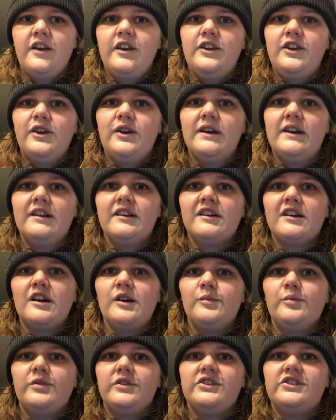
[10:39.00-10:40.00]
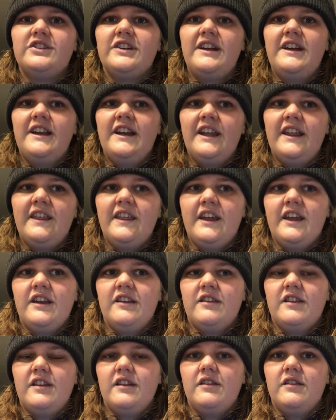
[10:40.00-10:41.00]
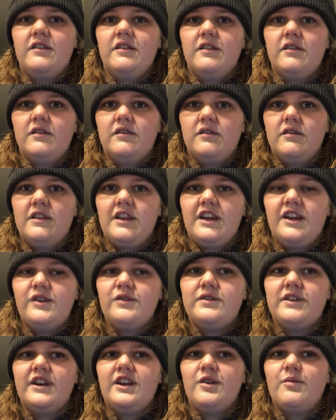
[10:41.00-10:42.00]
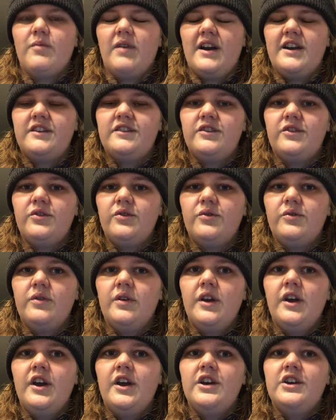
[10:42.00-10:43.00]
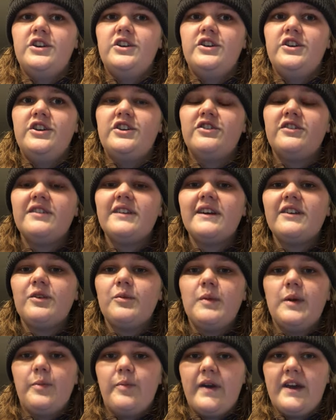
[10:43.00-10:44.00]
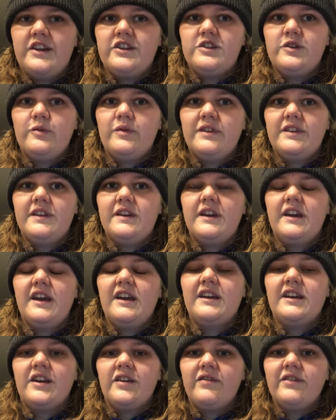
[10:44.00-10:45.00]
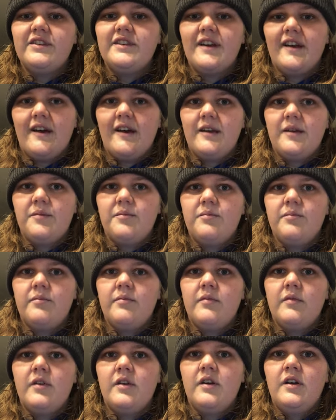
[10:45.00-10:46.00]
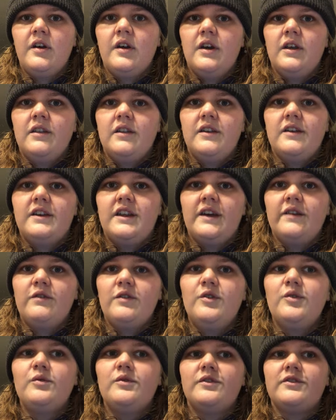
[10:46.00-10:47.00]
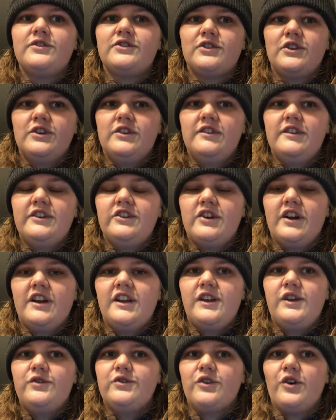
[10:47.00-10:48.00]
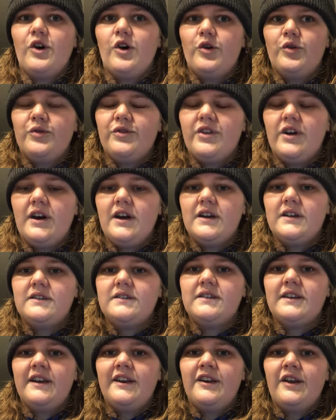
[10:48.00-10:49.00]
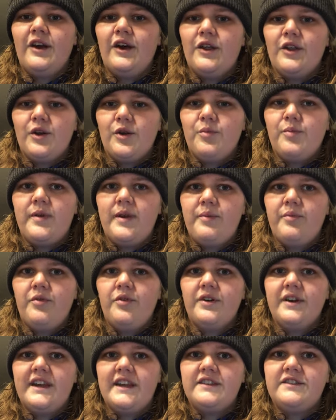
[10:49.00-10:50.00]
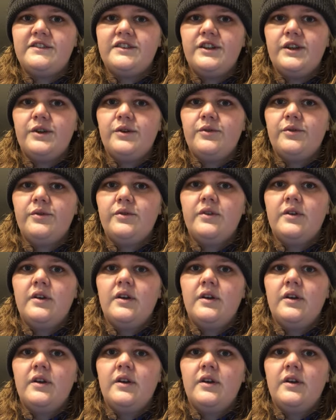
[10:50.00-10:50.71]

You can accomplish anything that, that you set your mind to. You just have to be patient with it and give it time. The devil will certainly try to use your own thoughts and other people against you